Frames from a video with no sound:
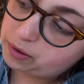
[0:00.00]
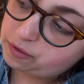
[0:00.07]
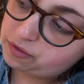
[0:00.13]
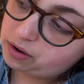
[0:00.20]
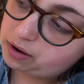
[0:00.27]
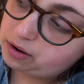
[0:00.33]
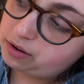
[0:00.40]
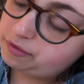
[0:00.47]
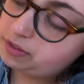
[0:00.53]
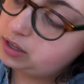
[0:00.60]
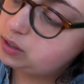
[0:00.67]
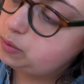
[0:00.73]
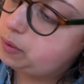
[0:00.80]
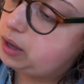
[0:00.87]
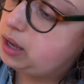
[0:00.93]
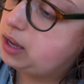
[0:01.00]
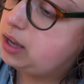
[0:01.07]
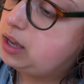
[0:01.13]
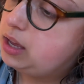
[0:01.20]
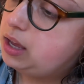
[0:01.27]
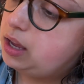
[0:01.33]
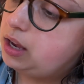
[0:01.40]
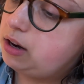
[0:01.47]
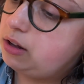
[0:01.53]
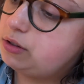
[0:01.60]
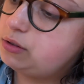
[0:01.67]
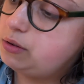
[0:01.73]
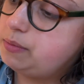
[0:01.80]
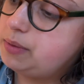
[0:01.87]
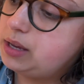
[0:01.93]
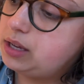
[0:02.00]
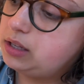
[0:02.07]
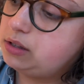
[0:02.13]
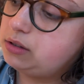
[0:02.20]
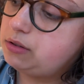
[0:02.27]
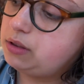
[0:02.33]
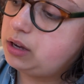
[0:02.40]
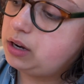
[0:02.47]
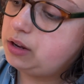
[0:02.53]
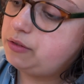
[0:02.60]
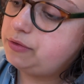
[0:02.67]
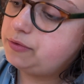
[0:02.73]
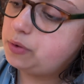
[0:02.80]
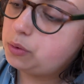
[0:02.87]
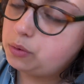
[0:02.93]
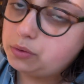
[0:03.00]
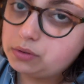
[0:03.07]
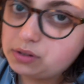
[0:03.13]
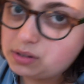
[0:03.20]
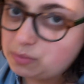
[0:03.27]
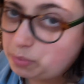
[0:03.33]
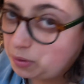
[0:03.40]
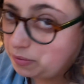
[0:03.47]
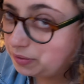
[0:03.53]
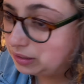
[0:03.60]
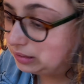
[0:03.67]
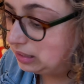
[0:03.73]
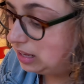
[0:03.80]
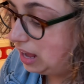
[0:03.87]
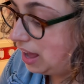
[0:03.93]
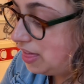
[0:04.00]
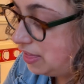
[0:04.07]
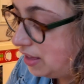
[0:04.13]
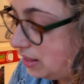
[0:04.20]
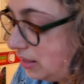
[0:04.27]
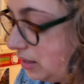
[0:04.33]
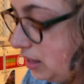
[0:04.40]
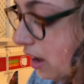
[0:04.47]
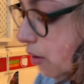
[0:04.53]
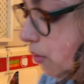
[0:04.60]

far enough this way and also make it so that it folds perfectly. I think that that